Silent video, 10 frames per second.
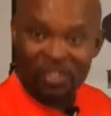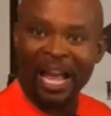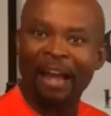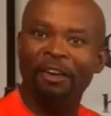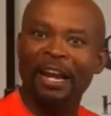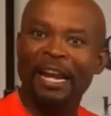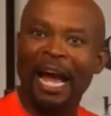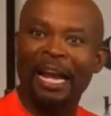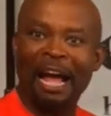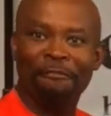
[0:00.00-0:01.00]
Saturday
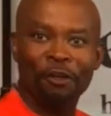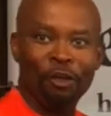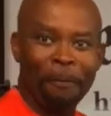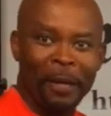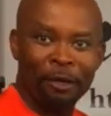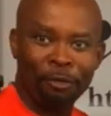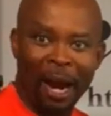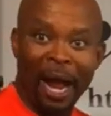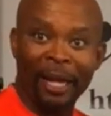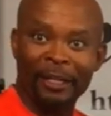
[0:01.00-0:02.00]
night after your big
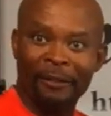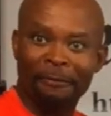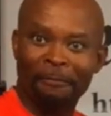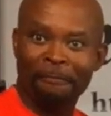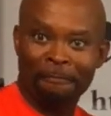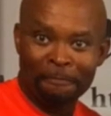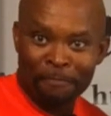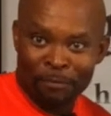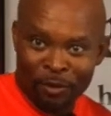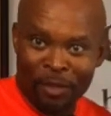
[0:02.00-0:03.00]
ride.
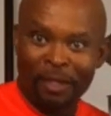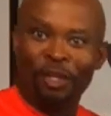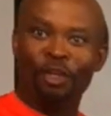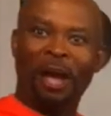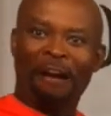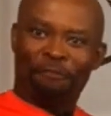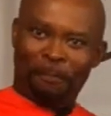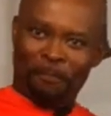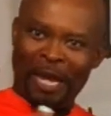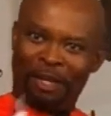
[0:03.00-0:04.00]
You have to
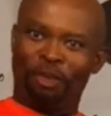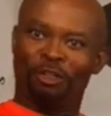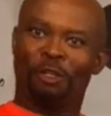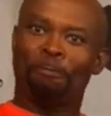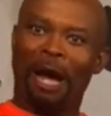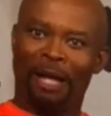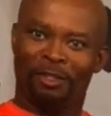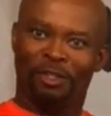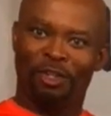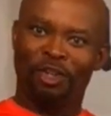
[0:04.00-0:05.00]
pick your
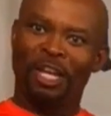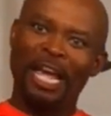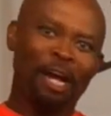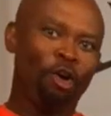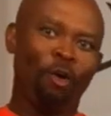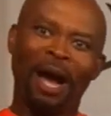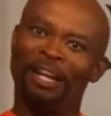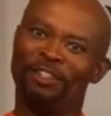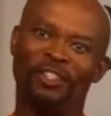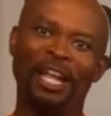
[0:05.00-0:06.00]
spots. You can't go
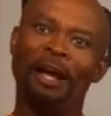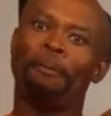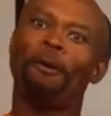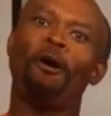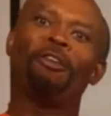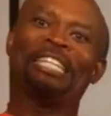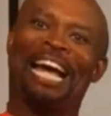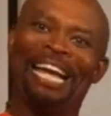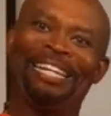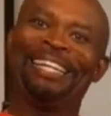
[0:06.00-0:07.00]
out and stay up all
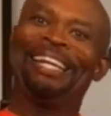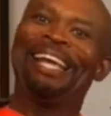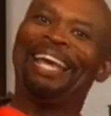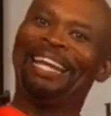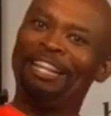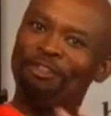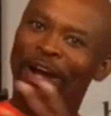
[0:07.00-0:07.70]
night and then you